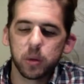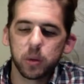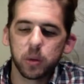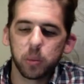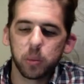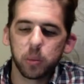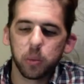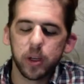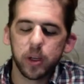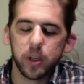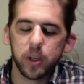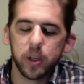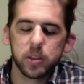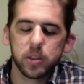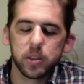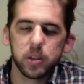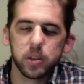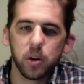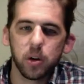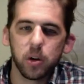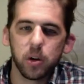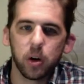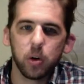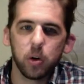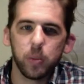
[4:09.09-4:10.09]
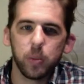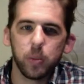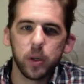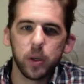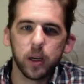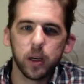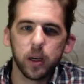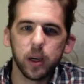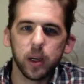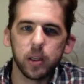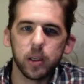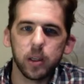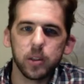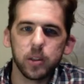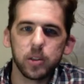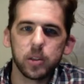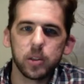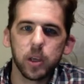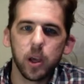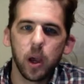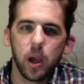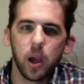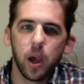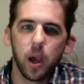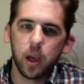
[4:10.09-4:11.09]
brain scenario because
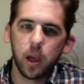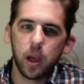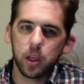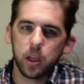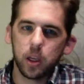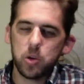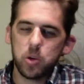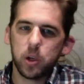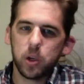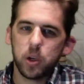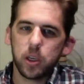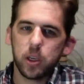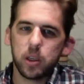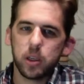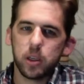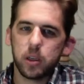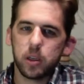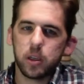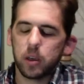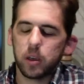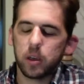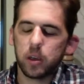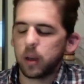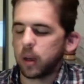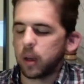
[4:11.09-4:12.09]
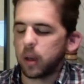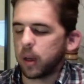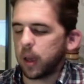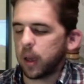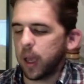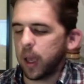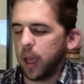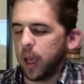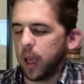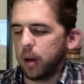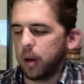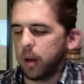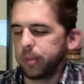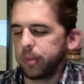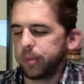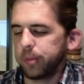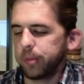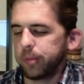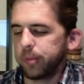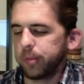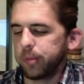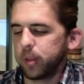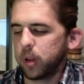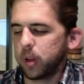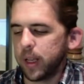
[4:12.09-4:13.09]
you can have
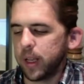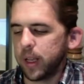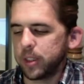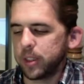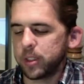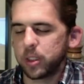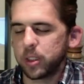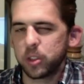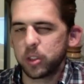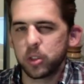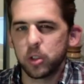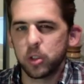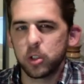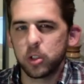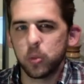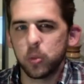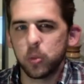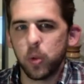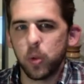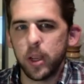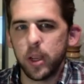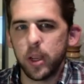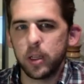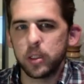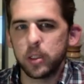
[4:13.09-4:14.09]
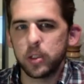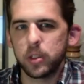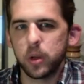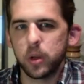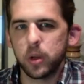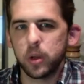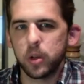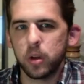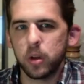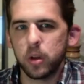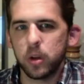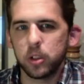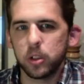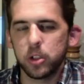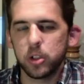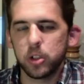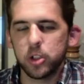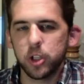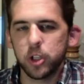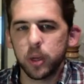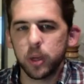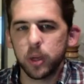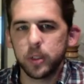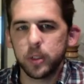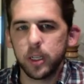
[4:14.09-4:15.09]
Elasticsearch wait to acknowledge
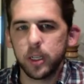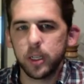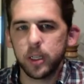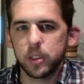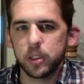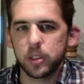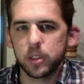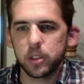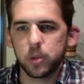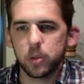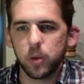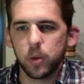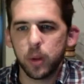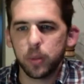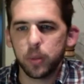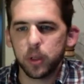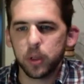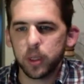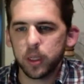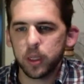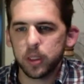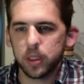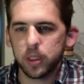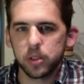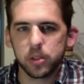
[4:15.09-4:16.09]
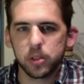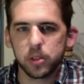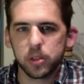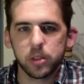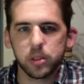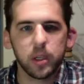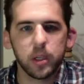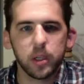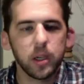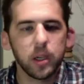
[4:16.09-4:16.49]
updates to replicas.